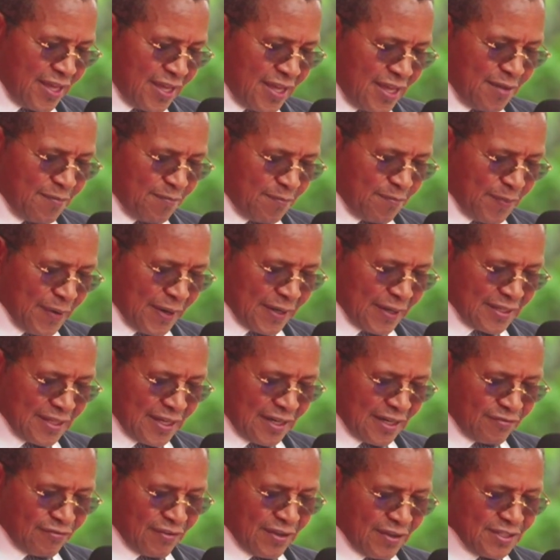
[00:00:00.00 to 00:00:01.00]
impact the
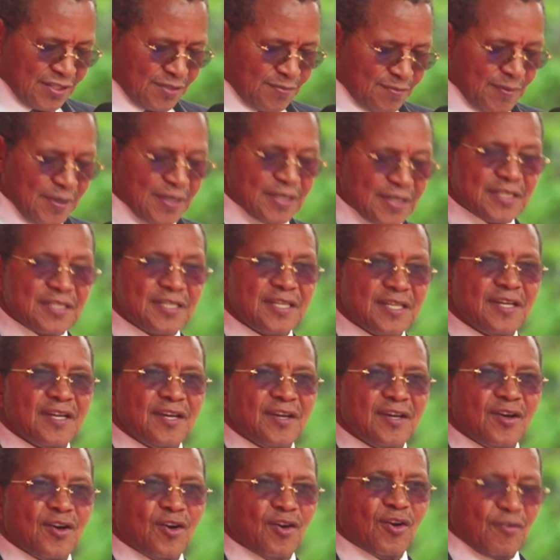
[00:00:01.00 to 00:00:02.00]
advancement
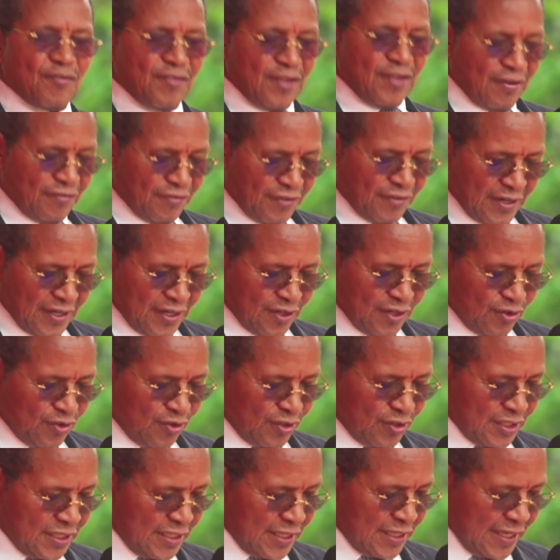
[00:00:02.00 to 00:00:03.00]
of the African
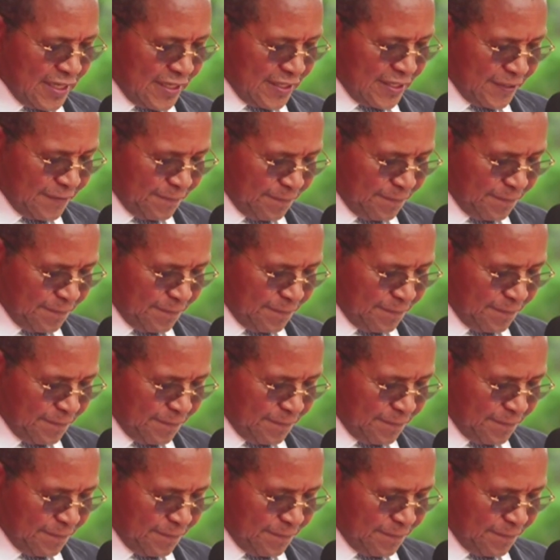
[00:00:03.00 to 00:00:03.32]
continent.